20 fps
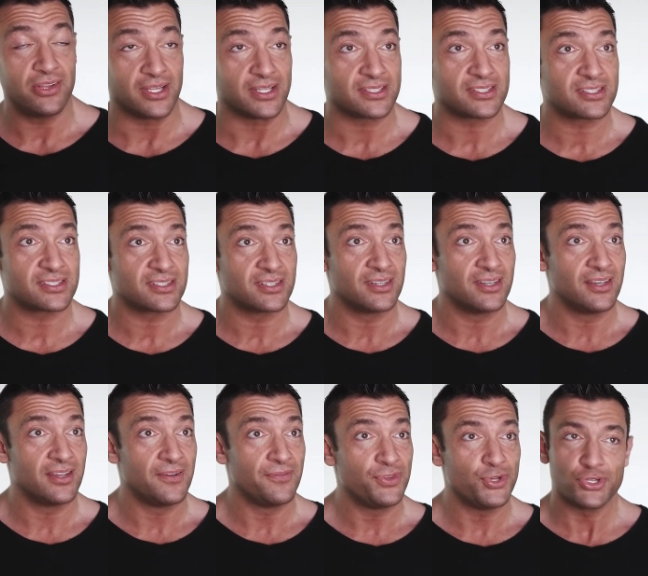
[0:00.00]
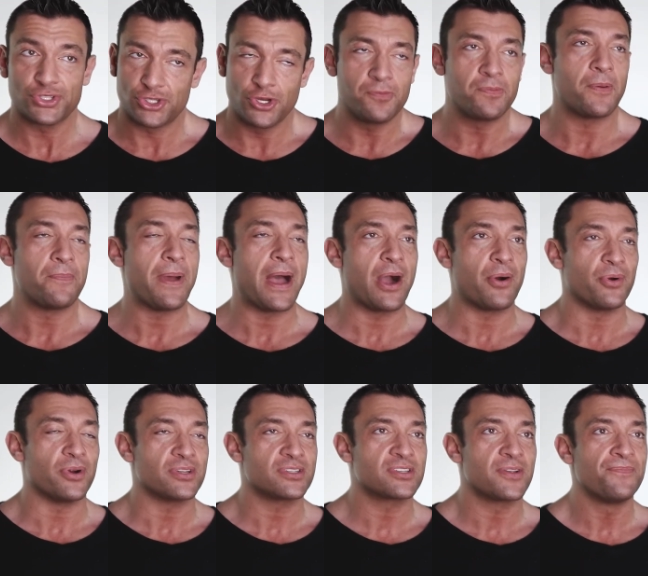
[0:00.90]
I realized all
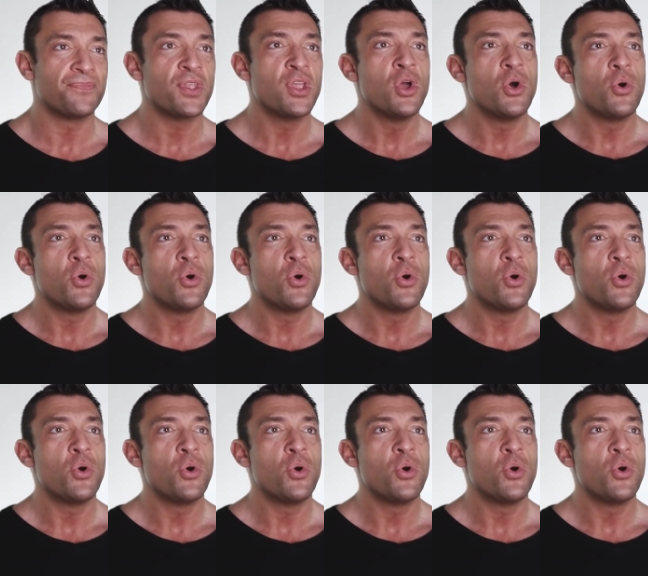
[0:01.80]
these 5 minute